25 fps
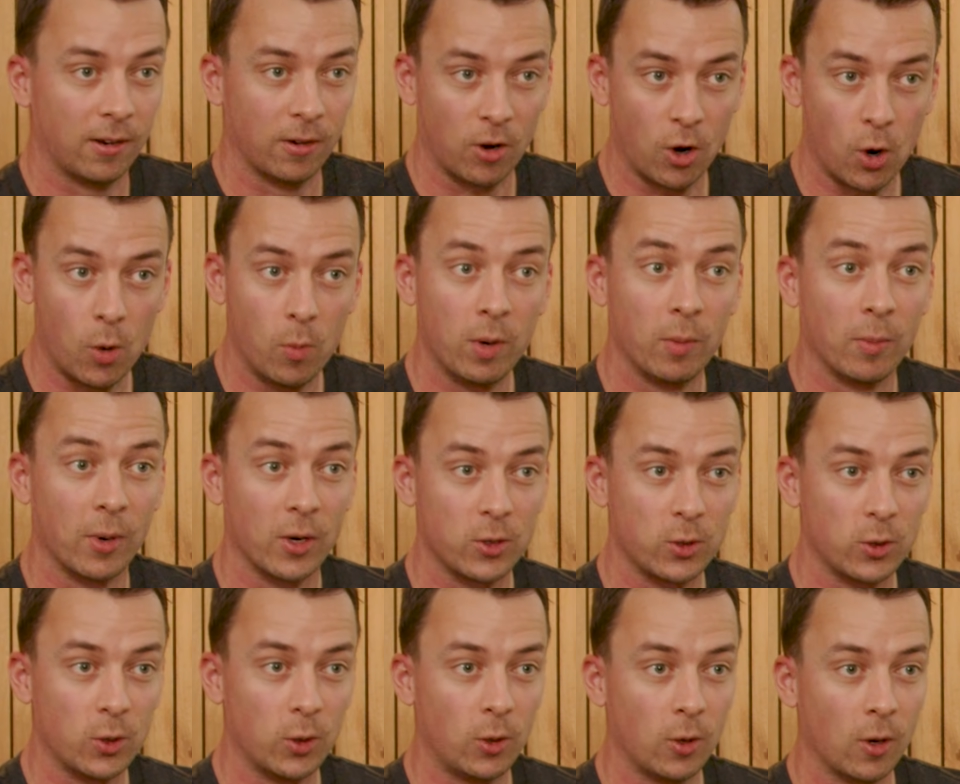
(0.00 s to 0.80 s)
home, in my
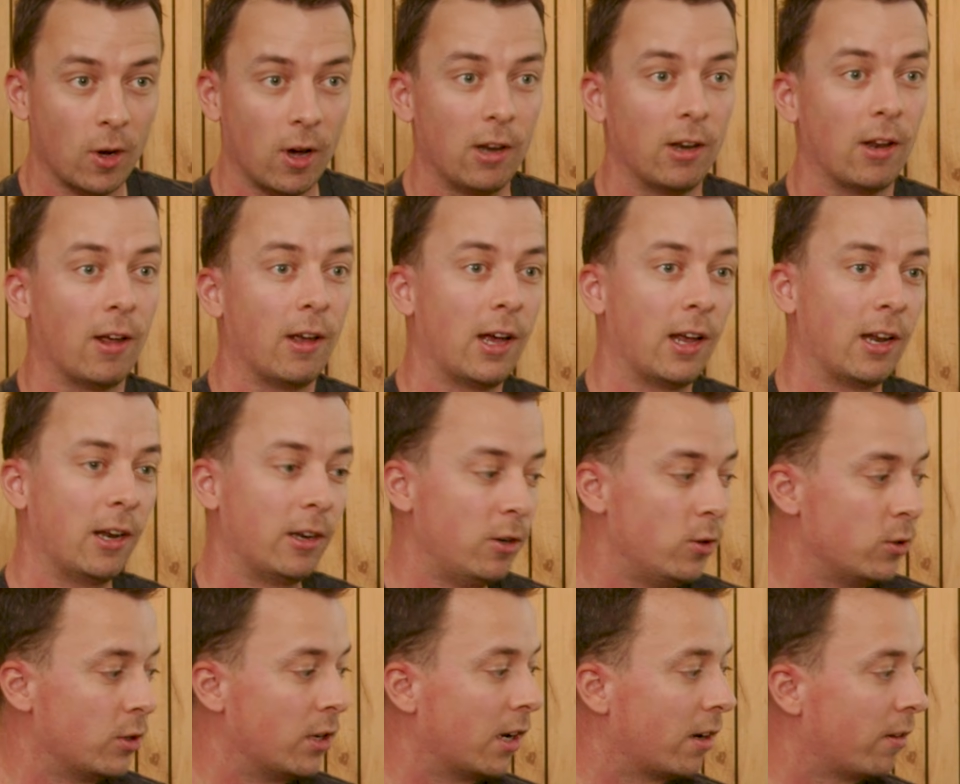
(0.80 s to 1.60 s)
studio, I
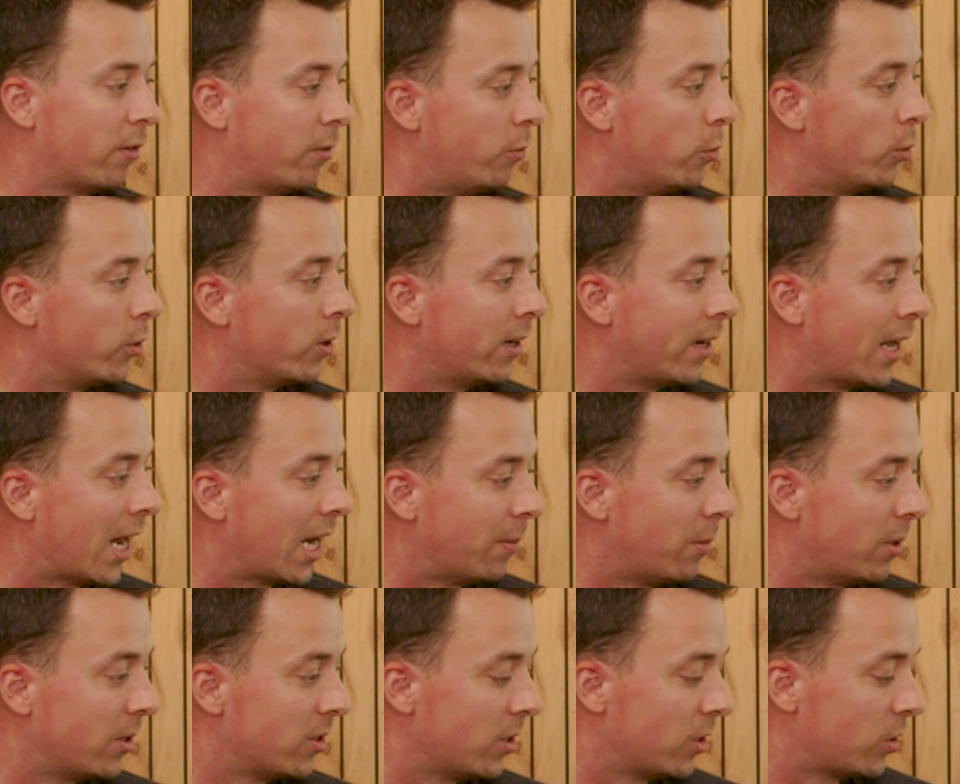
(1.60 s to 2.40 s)
use a lot of wooden
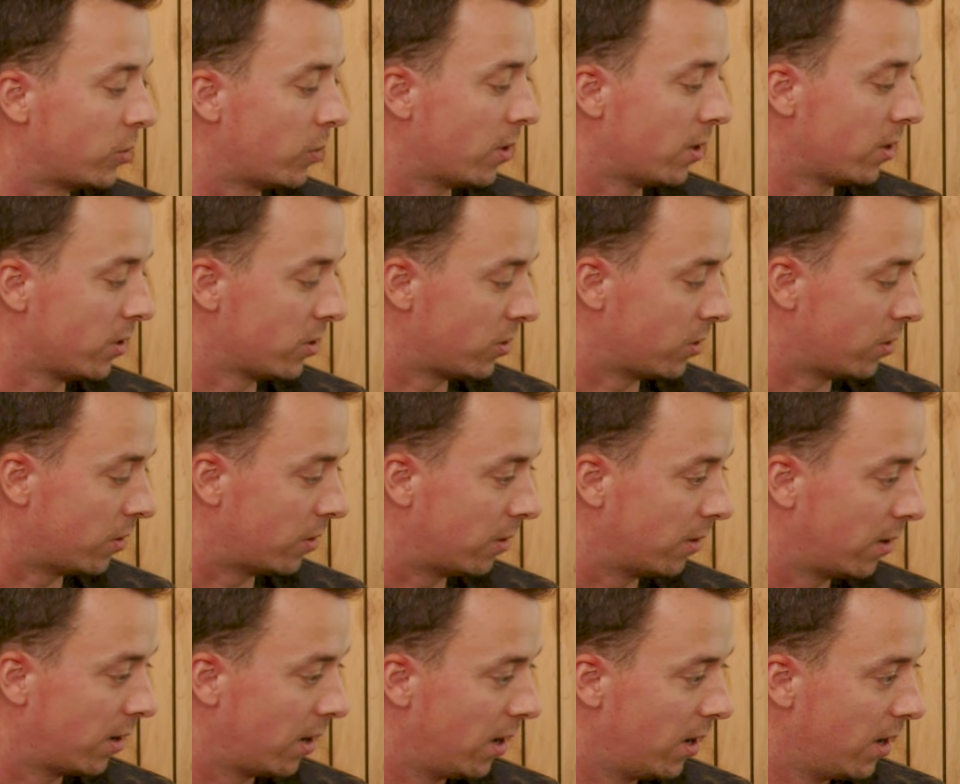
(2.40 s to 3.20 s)
elements as well.
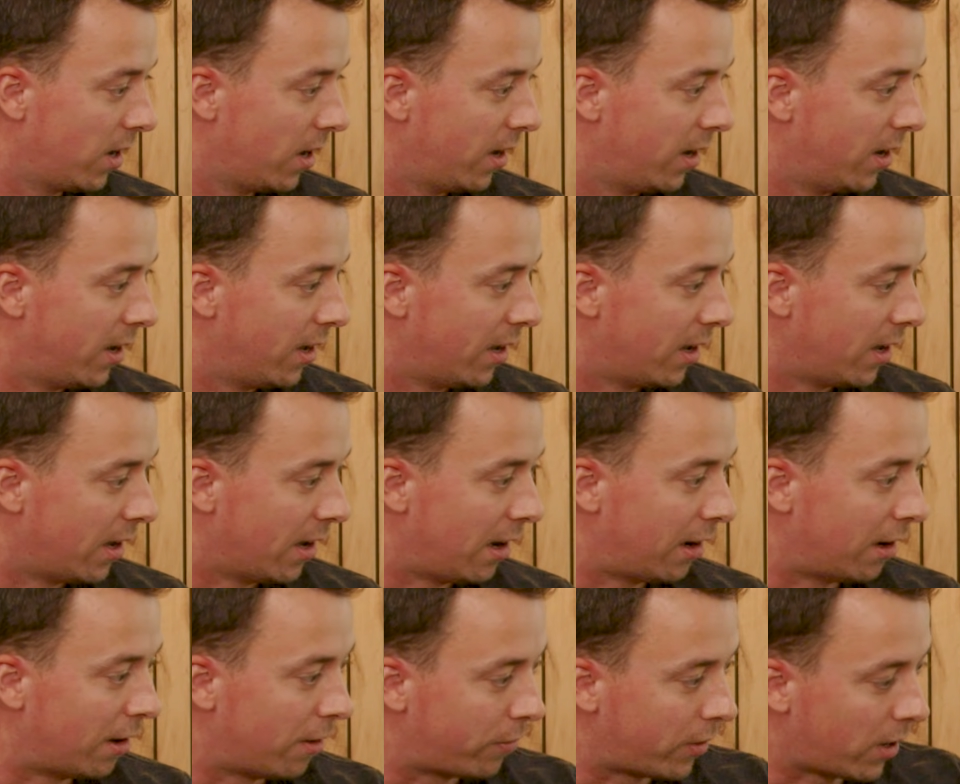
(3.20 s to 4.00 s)
So
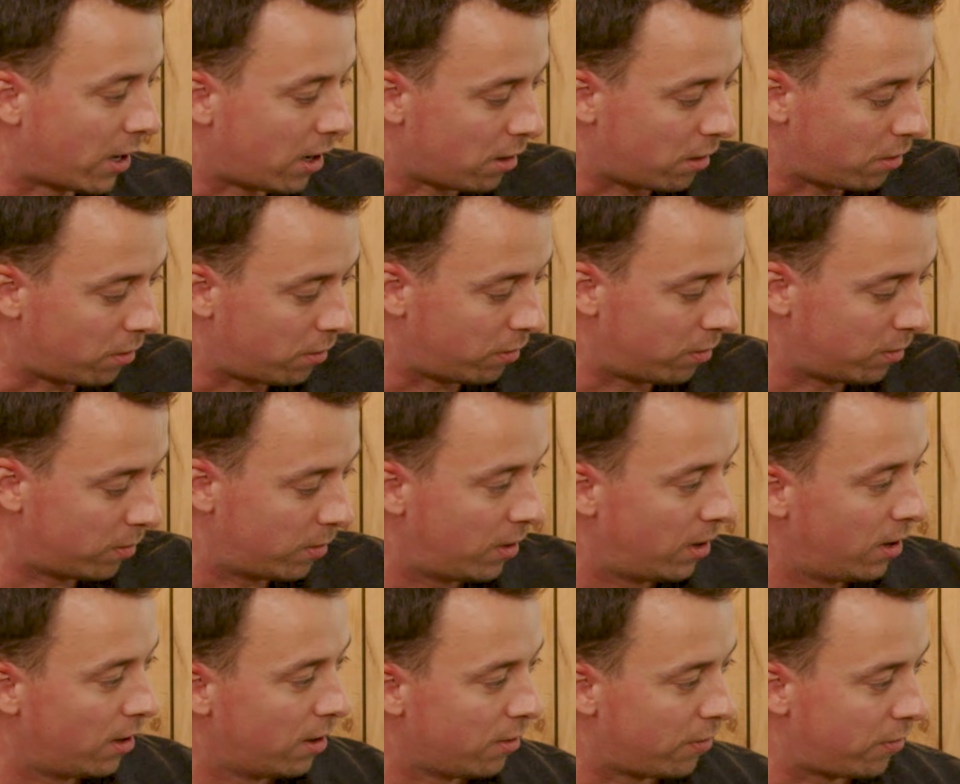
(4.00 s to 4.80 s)
I love how
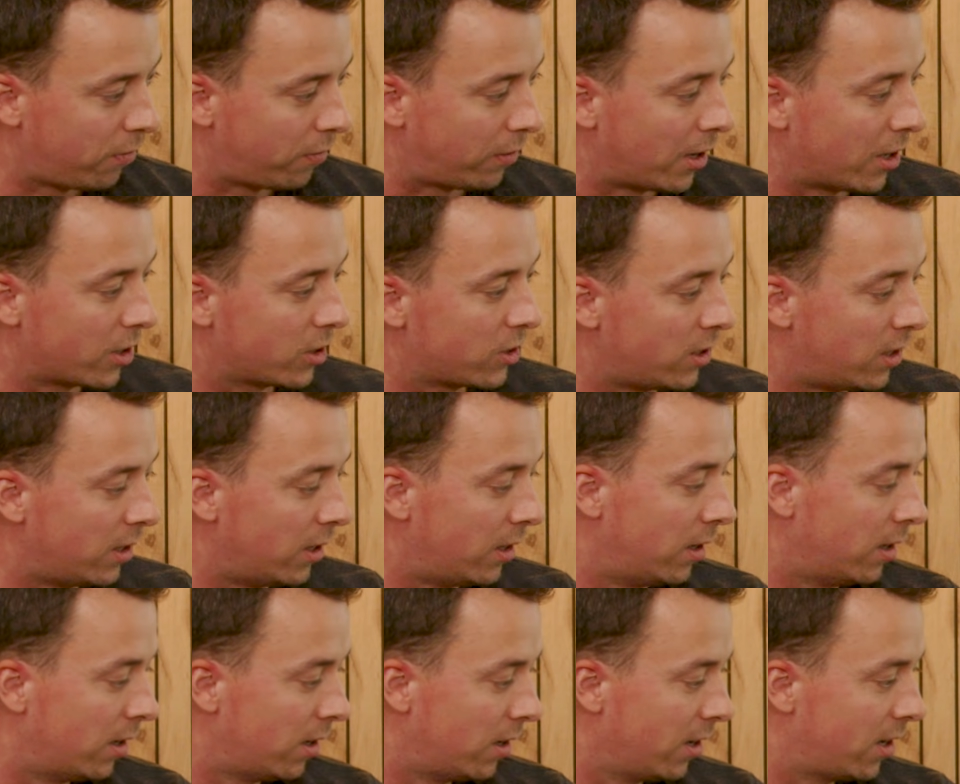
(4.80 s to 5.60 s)
flush
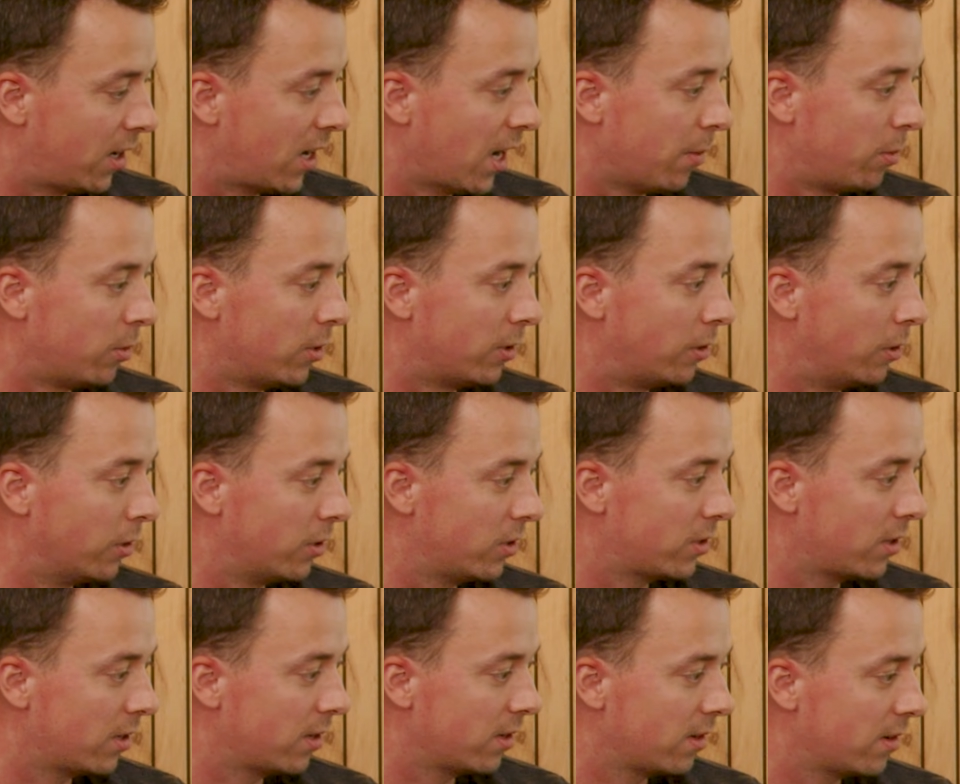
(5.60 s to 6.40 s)
the cabinet
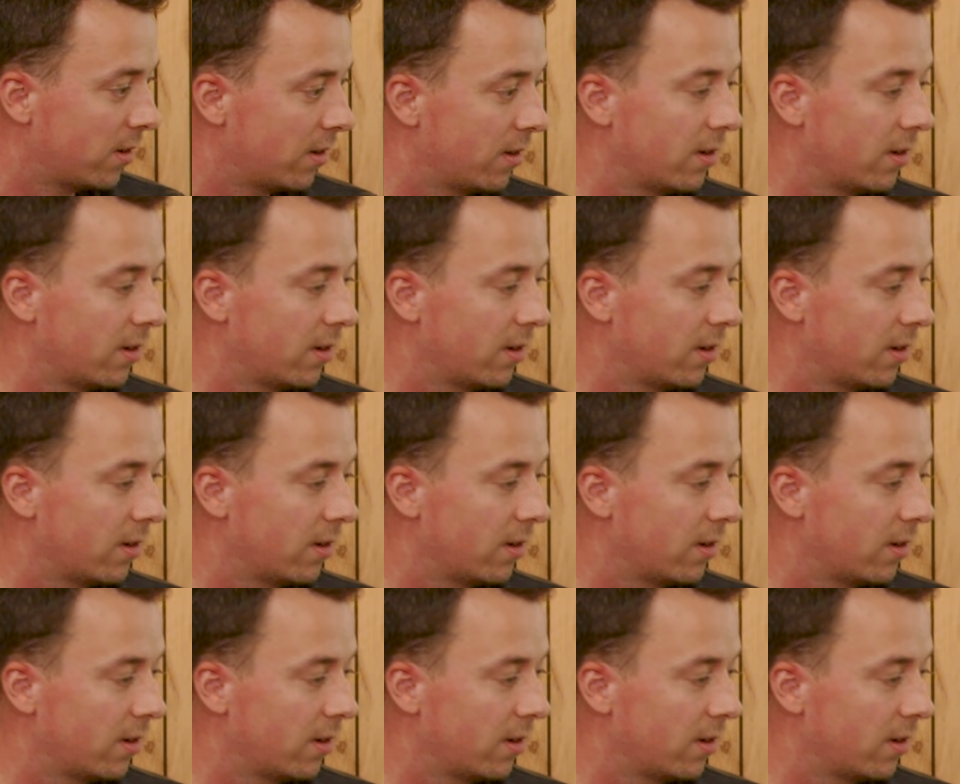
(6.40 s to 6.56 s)
looks.